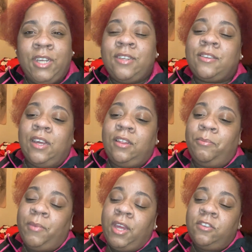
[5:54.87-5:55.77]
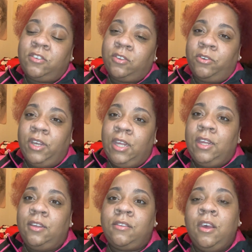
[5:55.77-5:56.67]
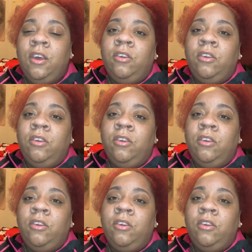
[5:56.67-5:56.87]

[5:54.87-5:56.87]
And it's like, the main story is